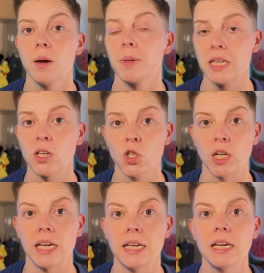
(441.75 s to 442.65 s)

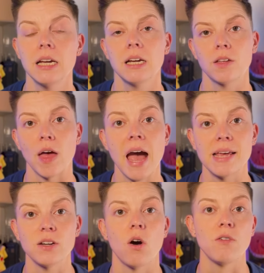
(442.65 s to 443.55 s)
potentially the
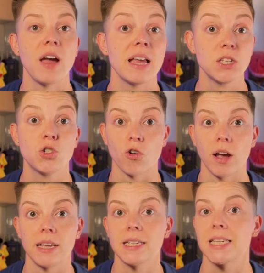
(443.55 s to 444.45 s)
head of S
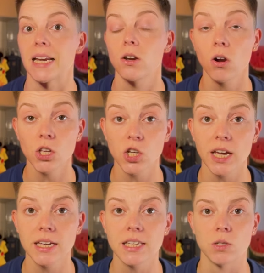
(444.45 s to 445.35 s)
Triad
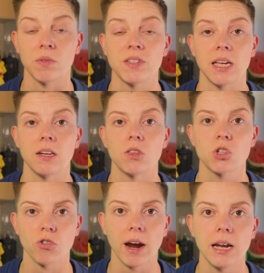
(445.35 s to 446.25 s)
Technologies, as we've seen in the
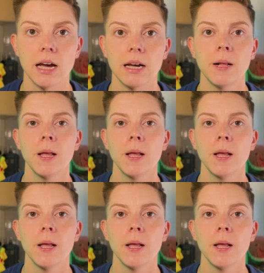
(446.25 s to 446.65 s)
trailer.